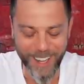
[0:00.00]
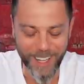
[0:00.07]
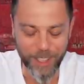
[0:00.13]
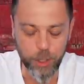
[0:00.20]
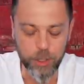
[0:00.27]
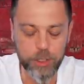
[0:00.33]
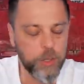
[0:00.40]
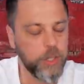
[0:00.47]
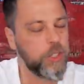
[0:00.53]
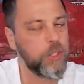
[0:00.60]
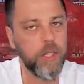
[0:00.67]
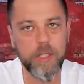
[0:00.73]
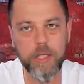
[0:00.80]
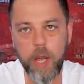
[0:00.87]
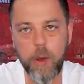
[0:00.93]
uh, long story
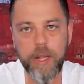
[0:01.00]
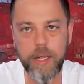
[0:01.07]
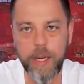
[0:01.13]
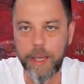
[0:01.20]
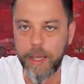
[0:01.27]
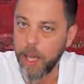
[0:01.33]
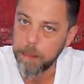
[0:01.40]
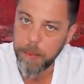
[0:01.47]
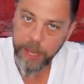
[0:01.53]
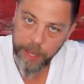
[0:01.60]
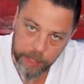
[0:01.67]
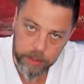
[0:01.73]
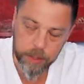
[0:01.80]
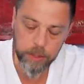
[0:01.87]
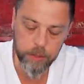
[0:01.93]
short, no, I did not get
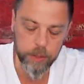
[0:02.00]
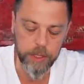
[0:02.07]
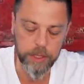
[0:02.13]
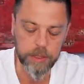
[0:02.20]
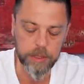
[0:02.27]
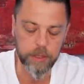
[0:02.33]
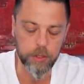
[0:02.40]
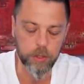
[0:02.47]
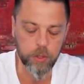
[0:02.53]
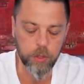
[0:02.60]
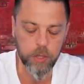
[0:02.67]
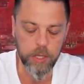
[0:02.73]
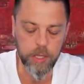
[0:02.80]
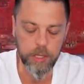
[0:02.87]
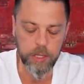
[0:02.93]
paid to do this,
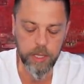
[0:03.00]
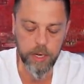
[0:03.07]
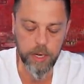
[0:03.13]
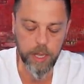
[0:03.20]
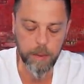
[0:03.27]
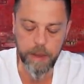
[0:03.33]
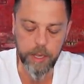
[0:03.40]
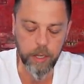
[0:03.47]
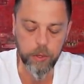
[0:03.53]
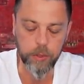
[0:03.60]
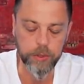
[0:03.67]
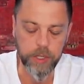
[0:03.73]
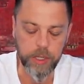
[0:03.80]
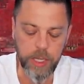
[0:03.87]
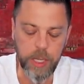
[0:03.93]
nor did am I
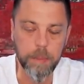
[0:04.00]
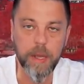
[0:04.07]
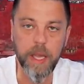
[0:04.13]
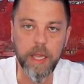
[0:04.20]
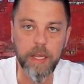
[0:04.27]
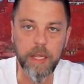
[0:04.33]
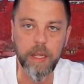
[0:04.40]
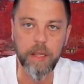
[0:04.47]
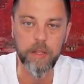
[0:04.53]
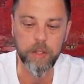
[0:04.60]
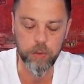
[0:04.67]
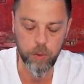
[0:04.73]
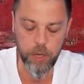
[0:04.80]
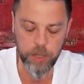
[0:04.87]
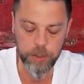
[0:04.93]
going to keep any of
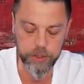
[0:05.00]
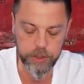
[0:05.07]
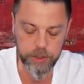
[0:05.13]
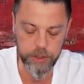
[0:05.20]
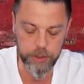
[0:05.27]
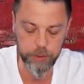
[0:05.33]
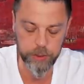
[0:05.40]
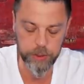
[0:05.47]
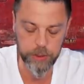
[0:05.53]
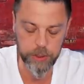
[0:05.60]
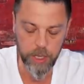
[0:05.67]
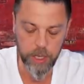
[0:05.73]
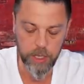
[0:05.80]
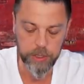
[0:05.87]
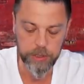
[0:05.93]
these watches. This
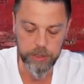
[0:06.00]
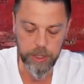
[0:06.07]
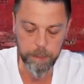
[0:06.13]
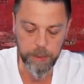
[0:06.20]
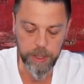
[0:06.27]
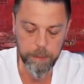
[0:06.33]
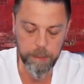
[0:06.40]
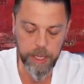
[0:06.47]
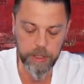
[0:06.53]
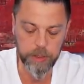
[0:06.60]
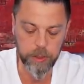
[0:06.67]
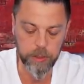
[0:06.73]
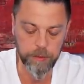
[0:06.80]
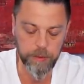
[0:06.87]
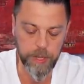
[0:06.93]
was simply
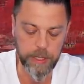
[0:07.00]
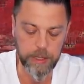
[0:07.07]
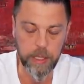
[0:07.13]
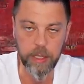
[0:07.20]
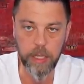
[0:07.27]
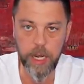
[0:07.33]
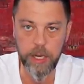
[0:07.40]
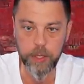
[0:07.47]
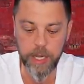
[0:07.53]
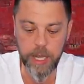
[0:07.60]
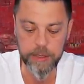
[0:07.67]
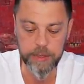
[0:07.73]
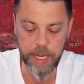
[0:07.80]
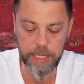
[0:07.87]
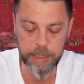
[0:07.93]
based on the fact that a lot of you
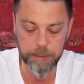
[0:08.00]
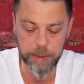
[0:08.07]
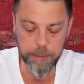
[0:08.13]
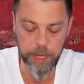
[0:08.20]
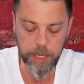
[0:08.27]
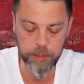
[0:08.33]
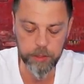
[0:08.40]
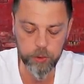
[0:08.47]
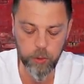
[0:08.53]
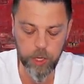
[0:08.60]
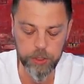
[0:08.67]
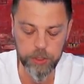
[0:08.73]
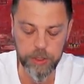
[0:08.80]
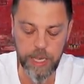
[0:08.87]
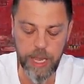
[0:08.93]
guys asked me about these
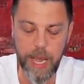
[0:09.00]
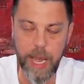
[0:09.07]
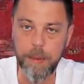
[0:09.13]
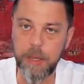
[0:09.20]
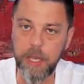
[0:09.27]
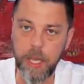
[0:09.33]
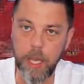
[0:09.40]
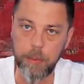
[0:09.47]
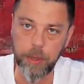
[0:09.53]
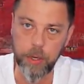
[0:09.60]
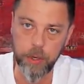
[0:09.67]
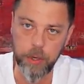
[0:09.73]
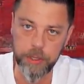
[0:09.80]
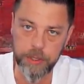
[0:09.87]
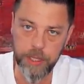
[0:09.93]
watches. I became
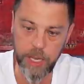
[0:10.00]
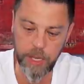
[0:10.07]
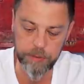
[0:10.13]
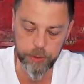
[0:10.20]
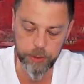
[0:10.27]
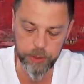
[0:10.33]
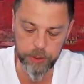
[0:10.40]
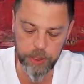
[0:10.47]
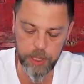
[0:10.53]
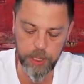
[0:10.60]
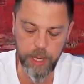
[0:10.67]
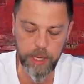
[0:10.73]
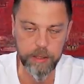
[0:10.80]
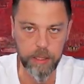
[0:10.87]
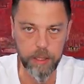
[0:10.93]
curious after you
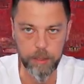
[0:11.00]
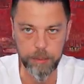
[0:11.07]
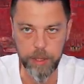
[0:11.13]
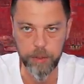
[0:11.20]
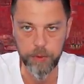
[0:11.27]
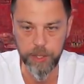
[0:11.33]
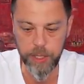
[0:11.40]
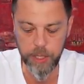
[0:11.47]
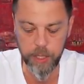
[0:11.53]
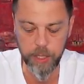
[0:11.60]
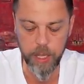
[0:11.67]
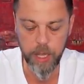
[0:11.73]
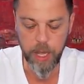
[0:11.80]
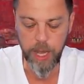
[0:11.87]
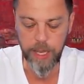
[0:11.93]
did. I did a little bit of
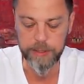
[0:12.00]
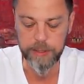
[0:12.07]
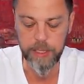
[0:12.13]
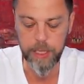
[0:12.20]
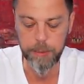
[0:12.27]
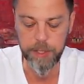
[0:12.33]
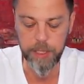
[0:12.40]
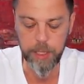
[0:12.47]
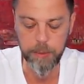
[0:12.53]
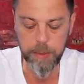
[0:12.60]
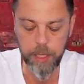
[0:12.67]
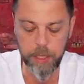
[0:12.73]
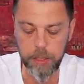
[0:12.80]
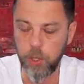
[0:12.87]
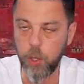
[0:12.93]
reading. I sent him an
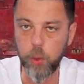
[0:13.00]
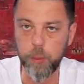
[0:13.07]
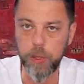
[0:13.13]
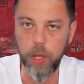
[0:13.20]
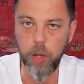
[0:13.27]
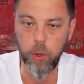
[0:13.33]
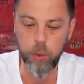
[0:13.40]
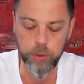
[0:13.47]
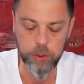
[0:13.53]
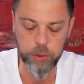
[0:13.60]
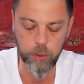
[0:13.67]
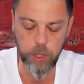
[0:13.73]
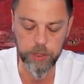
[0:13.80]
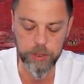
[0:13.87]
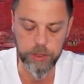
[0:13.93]
email, and lo and behold,
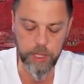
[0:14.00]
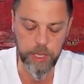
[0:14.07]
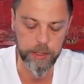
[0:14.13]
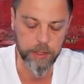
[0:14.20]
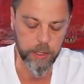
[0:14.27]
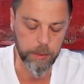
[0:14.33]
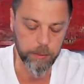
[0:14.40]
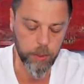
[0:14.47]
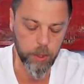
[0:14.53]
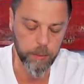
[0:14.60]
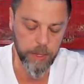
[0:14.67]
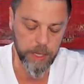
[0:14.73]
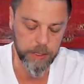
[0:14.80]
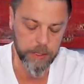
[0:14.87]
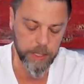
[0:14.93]
these watches ended up
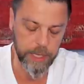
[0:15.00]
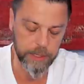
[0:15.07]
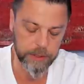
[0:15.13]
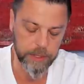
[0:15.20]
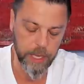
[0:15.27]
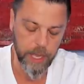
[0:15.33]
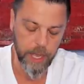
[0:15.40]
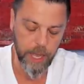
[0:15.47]
on my desk.